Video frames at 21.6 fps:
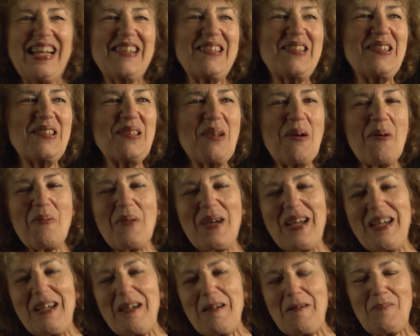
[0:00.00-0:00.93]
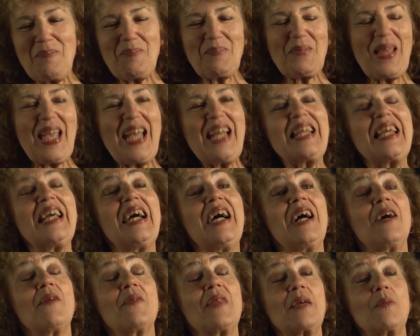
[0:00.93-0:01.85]
So um,
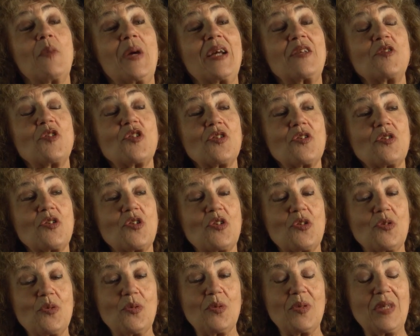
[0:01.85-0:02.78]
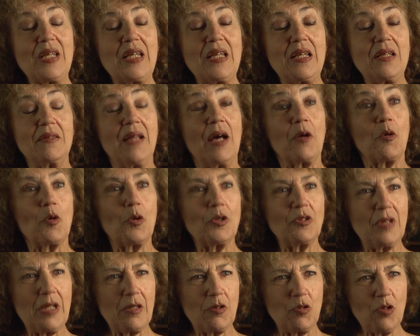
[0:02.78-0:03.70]
anyhow, they went to the
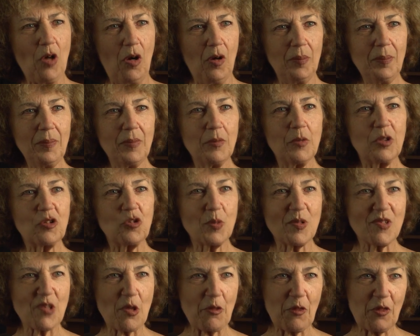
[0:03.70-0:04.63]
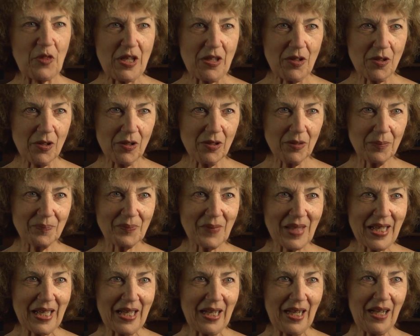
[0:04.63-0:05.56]
Narodne Dom, which was a theater
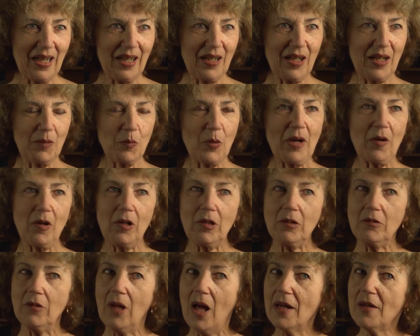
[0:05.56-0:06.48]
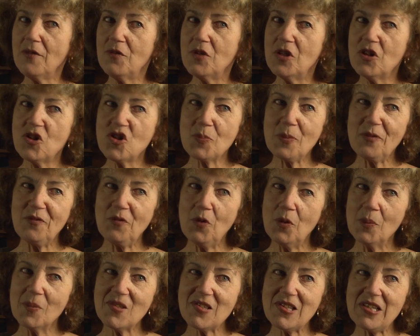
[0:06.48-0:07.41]
uh, where a lot of Yiddish
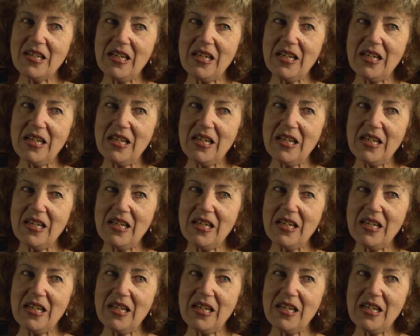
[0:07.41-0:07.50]
performers